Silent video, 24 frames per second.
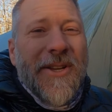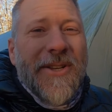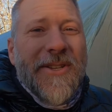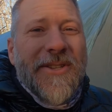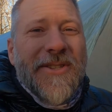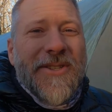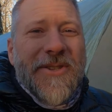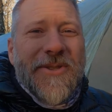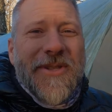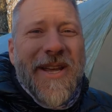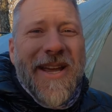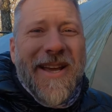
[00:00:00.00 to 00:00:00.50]

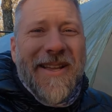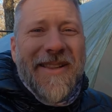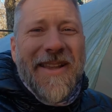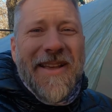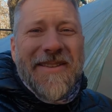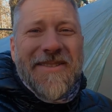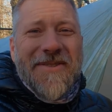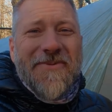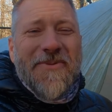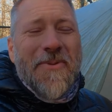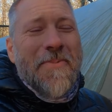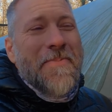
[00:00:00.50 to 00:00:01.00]
So take a
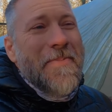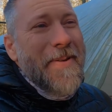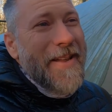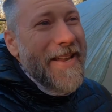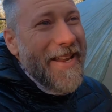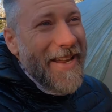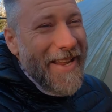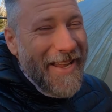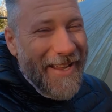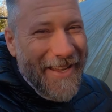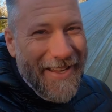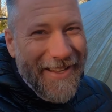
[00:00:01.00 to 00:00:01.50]
lesson from
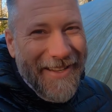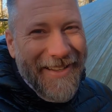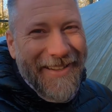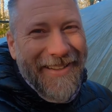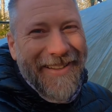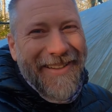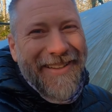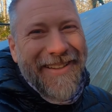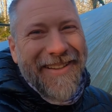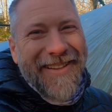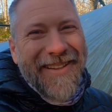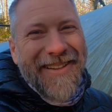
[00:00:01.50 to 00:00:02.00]
me.
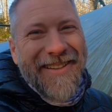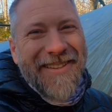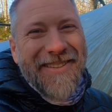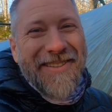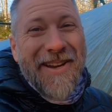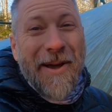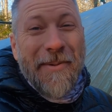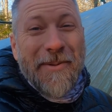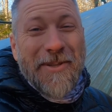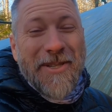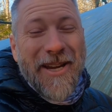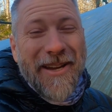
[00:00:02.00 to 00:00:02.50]

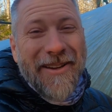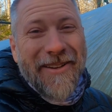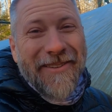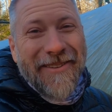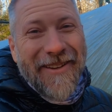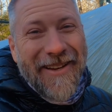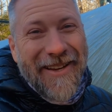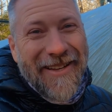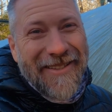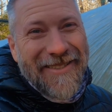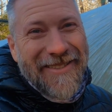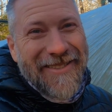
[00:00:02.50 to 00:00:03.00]
Double check your
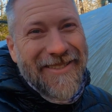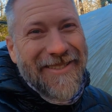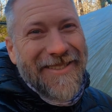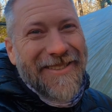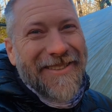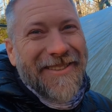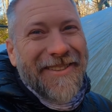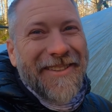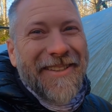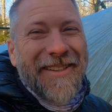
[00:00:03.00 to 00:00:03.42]
knots.